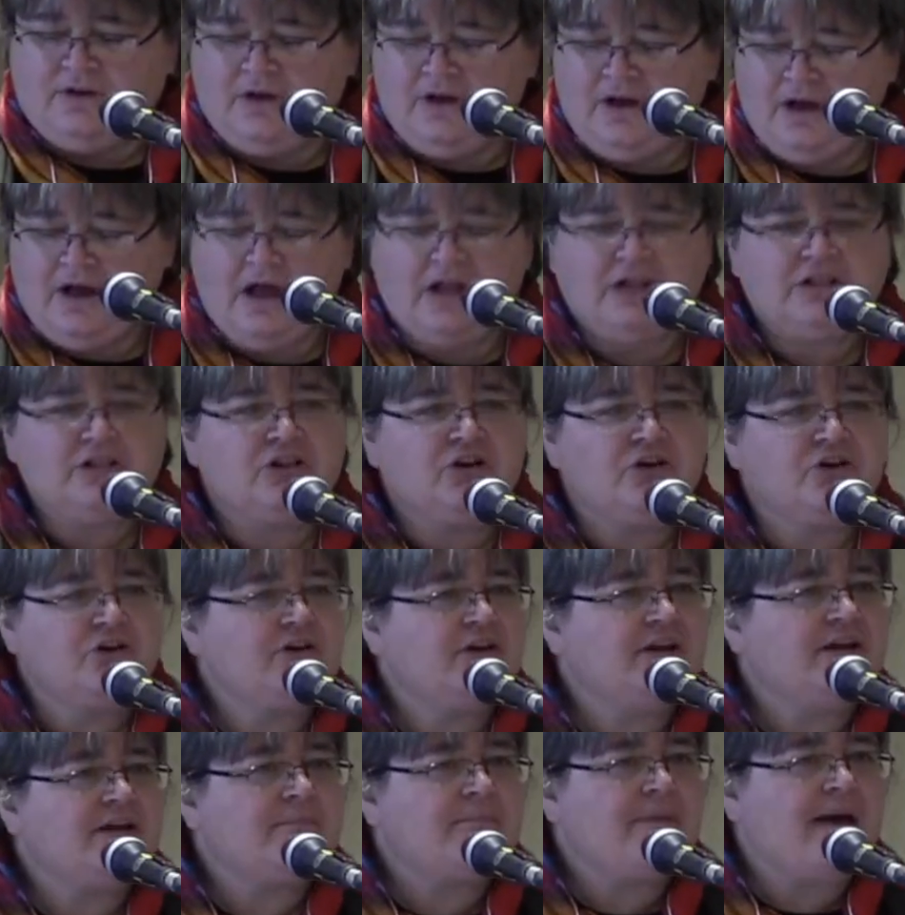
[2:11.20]

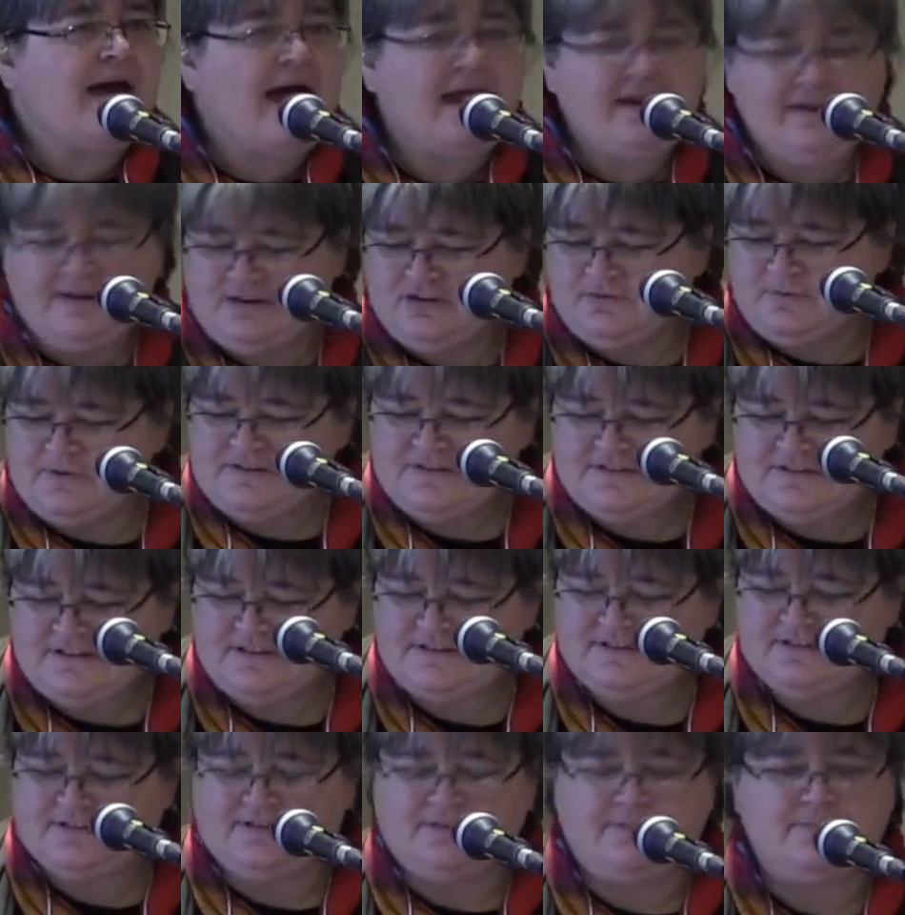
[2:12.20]
learning management
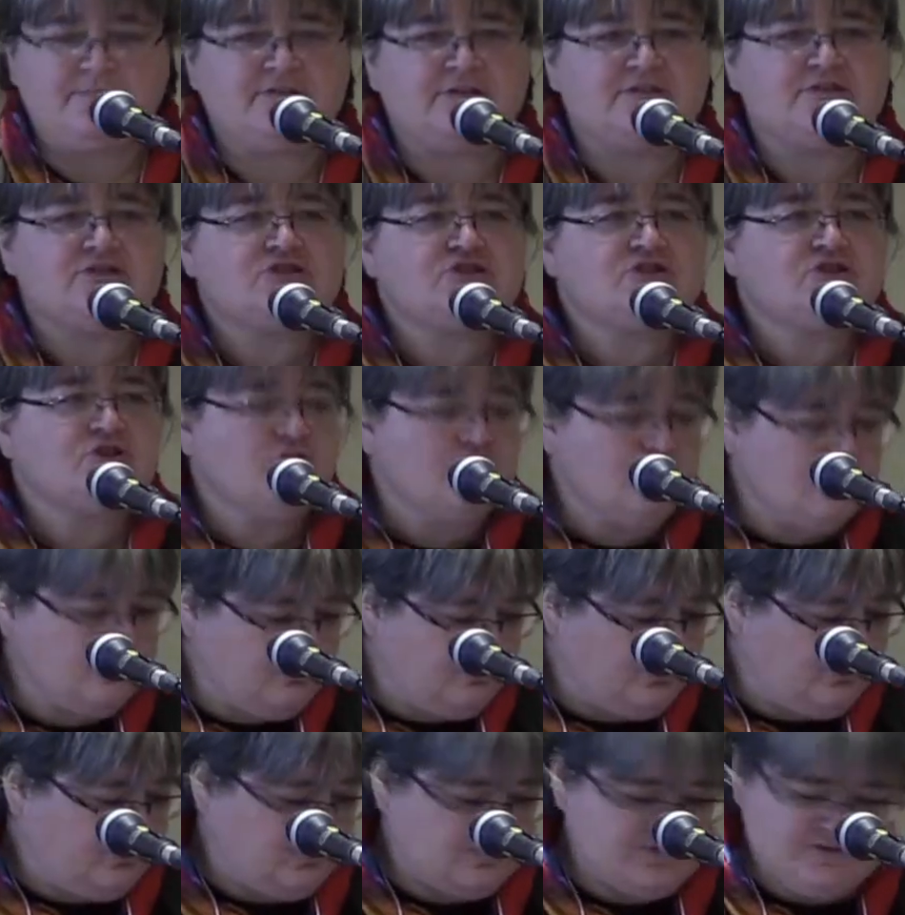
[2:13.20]
systems and
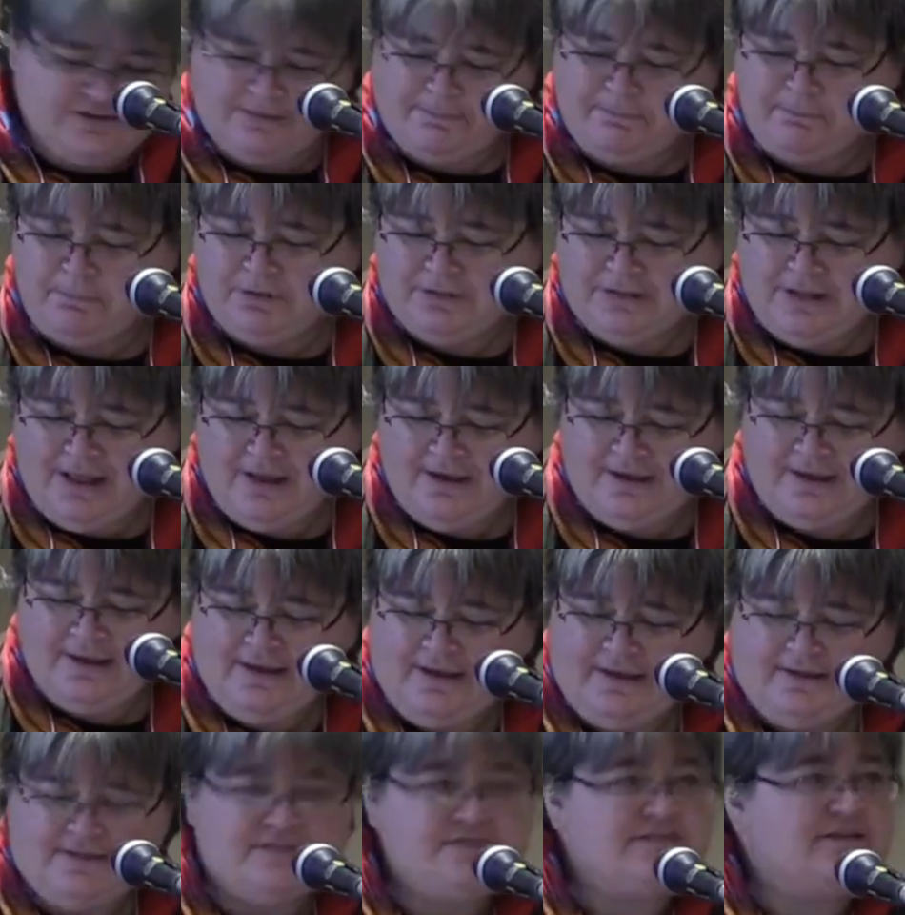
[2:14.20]
servers and
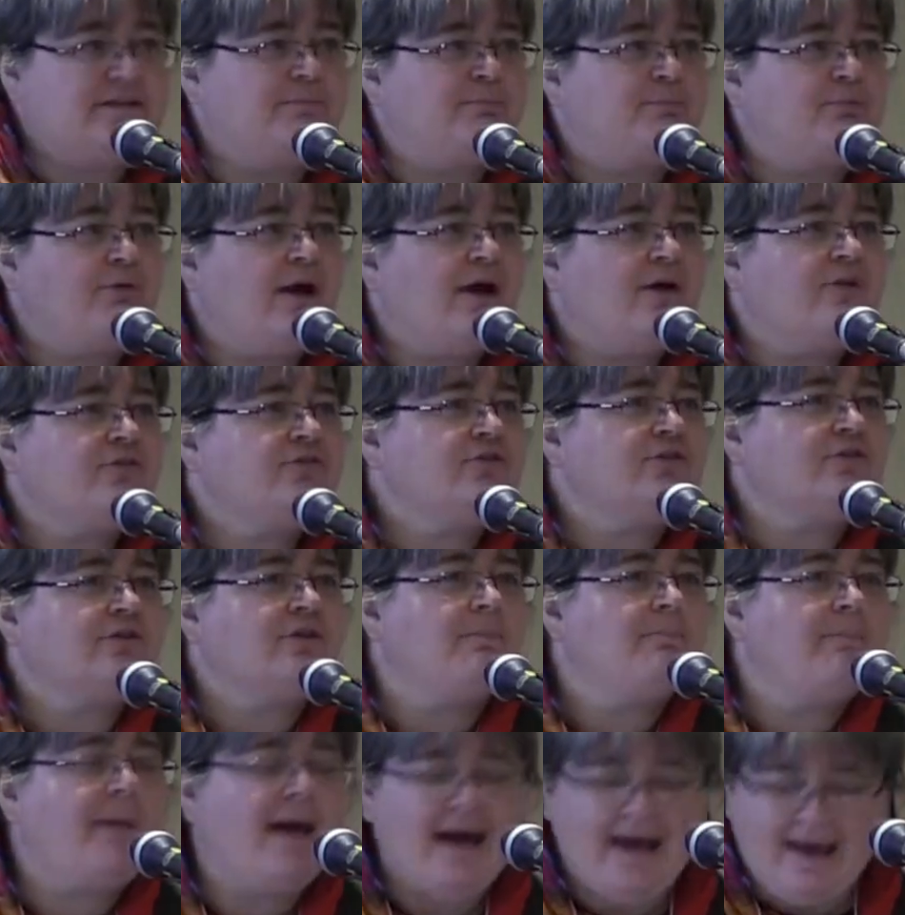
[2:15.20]
plugins and browser
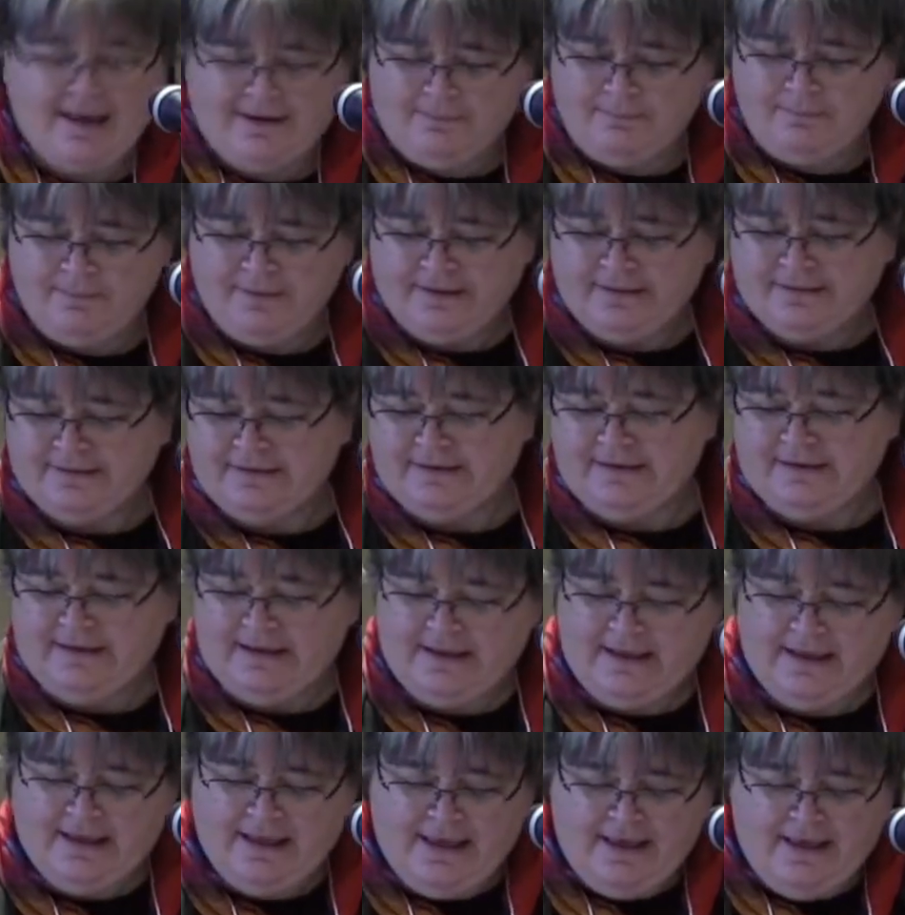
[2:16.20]

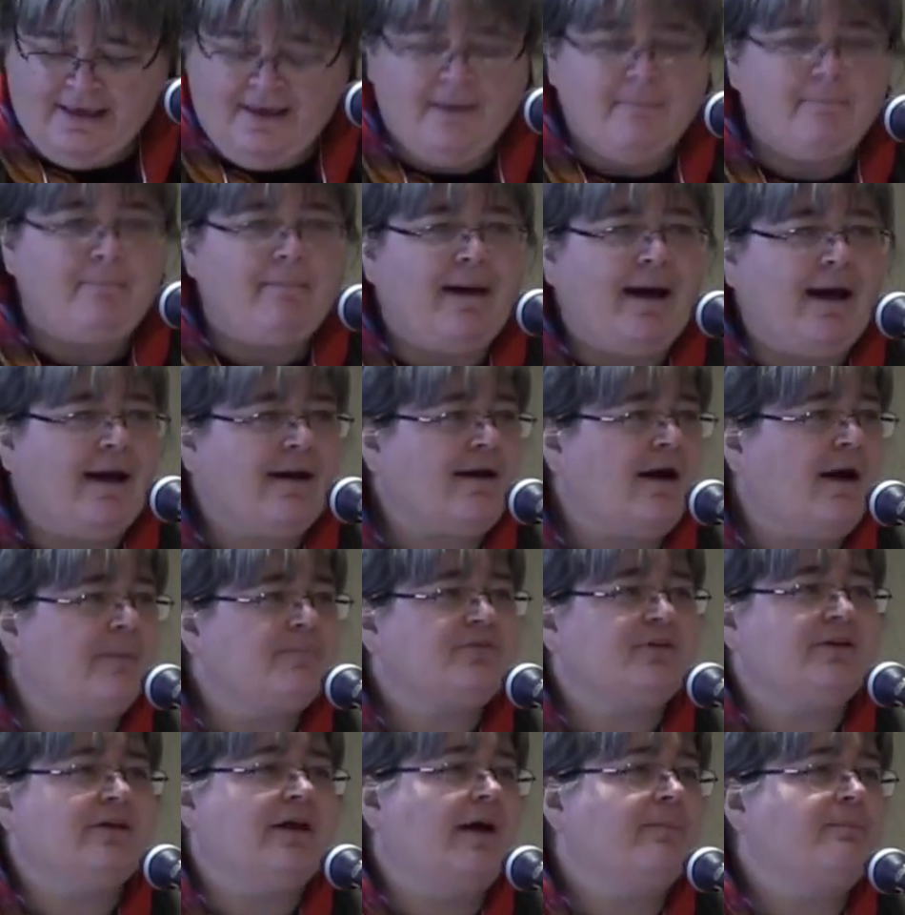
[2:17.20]
compatibility,
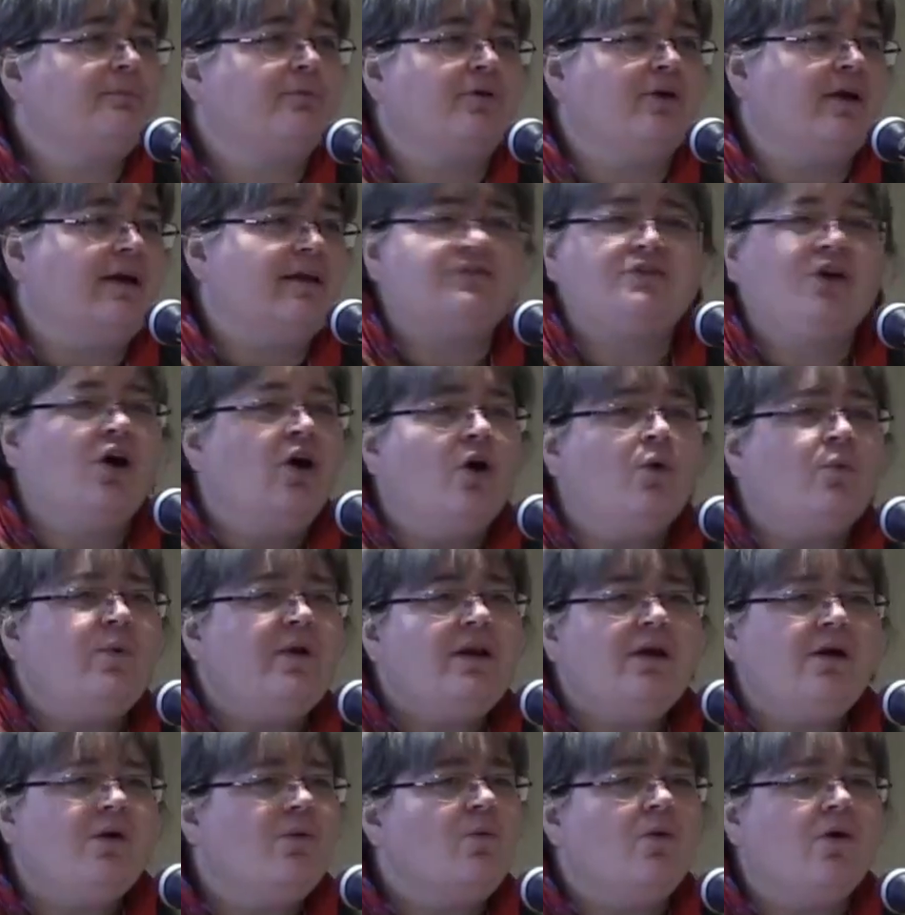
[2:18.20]
backups and upgrades. We
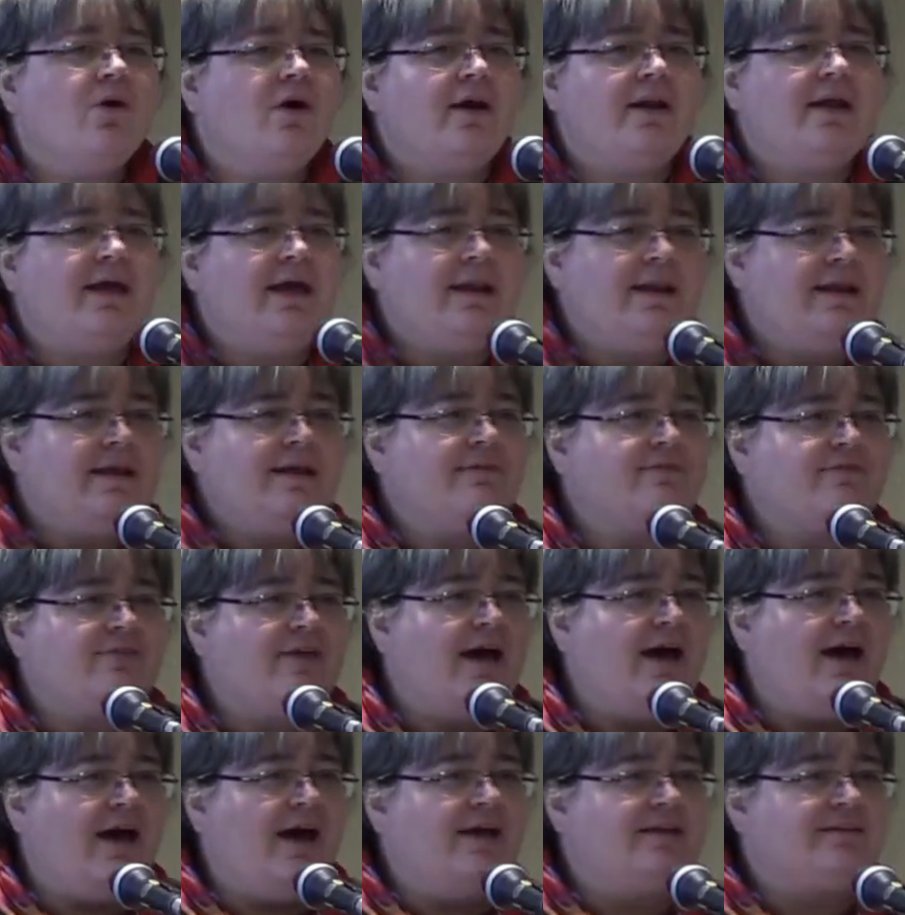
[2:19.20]
don't want any of
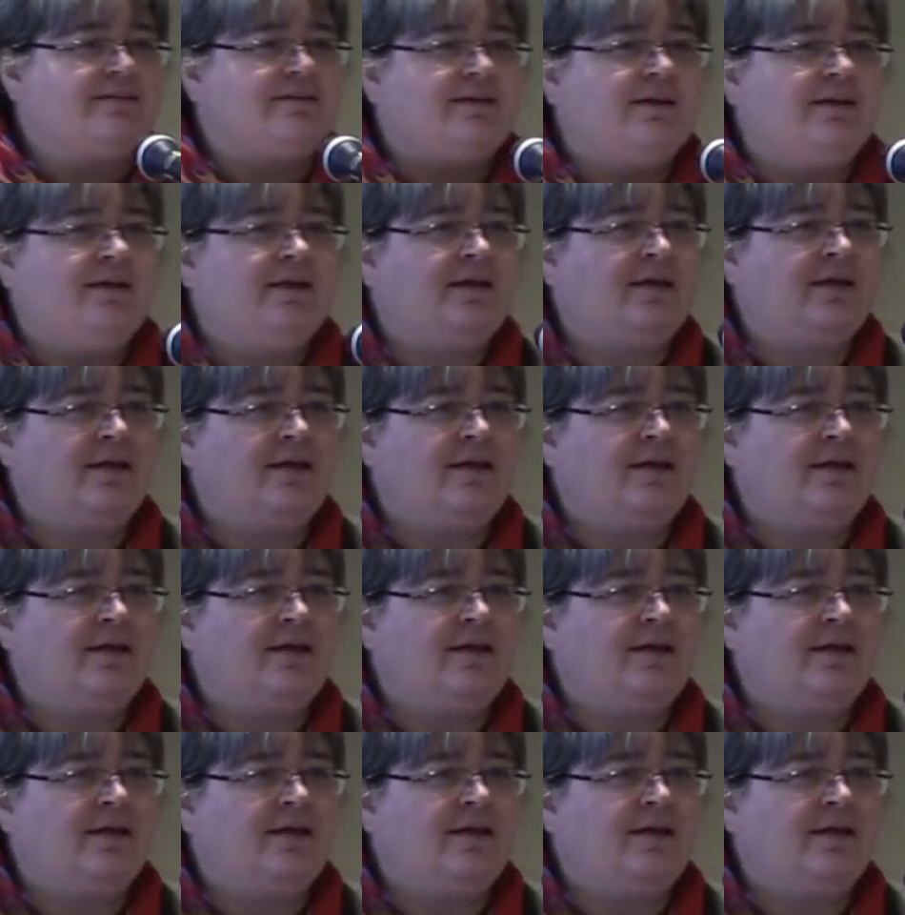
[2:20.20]
that